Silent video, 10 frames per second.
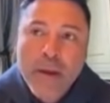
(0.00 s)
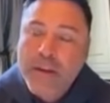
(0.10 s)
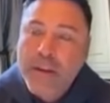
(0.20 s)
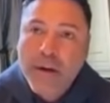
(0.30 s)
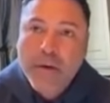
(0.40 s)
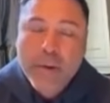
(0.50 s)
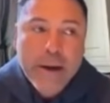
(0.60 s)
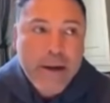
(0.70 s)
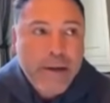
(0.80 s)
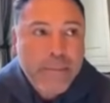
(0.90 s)
You know,
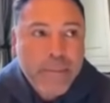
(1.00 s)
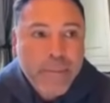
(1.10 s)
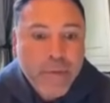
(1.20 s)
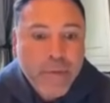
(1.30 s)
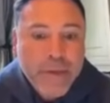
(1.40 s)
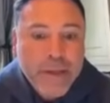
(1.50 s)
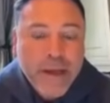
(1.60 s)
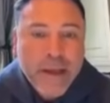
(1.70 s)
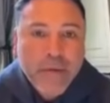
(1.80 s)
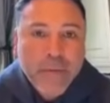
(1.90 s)
um, when
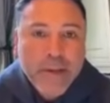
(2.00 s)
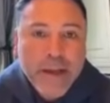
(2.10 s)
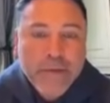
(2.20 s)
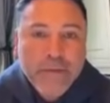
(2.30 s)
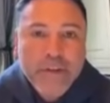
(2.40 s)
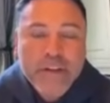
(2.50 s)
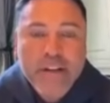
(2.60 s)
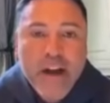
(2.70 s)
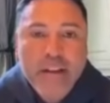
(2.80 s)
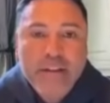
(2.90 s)
I when I
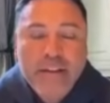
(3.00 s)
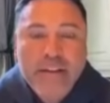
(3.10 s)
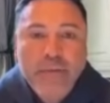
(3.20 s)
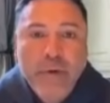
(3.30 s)
first contacted